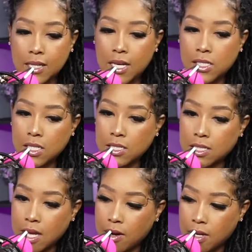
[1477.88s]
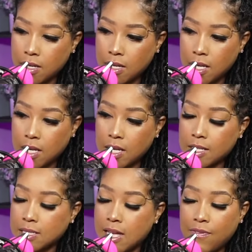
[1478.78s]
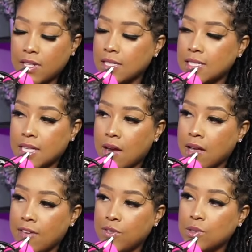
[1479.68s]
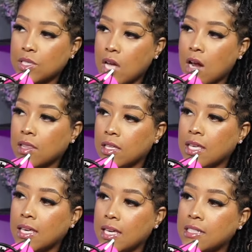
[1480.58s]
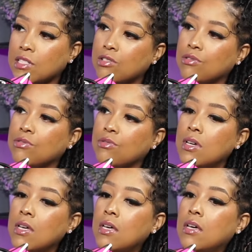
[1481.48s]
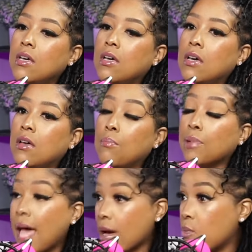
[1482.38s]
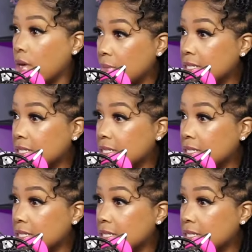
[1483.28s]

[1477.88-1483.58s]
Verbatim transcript: that shit is scary. It is definitely scary if you start looking into black women